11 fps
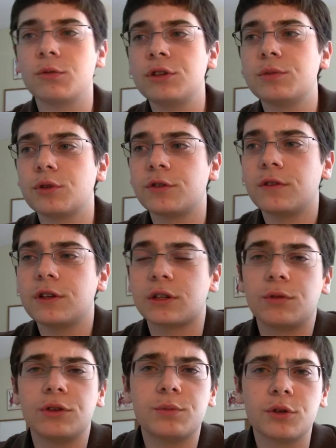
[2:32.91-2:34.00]
Can we use push for this?
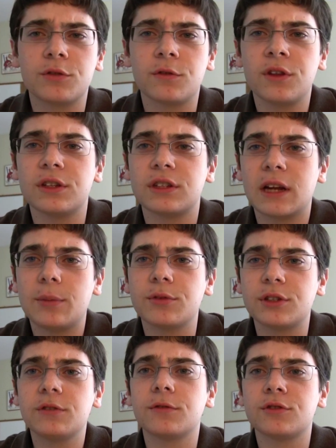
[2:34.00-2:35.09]
Can we use push for this? And
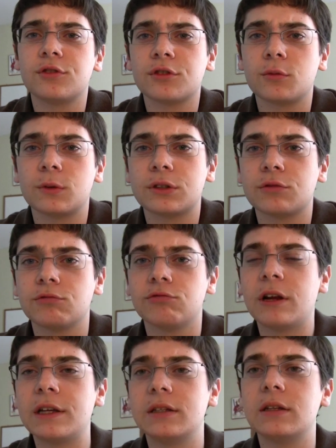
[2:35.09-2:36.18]
Apple's infrastructure wasn't
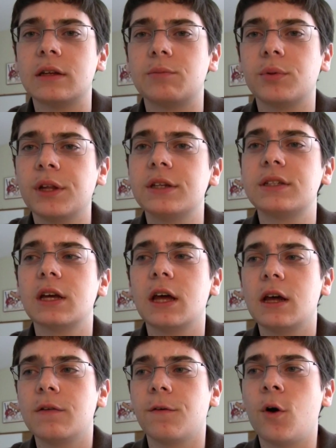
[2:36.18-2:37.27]
ready in place
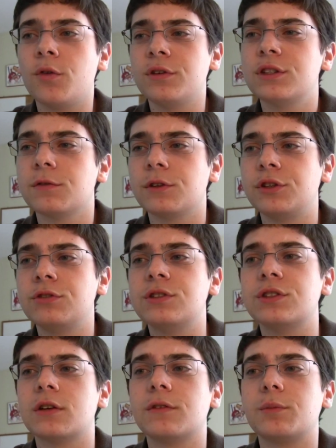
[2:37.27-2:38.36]
for all these different
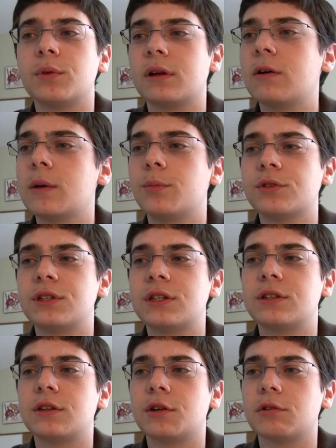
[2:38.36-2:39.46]
uses of it, but now Apple
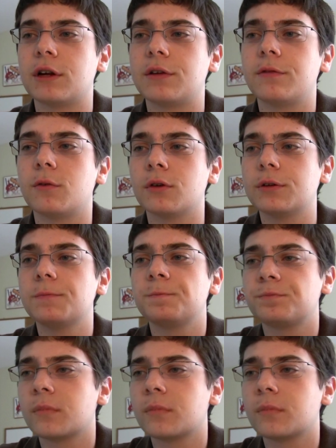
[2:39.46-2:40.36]
says that they're ready for it.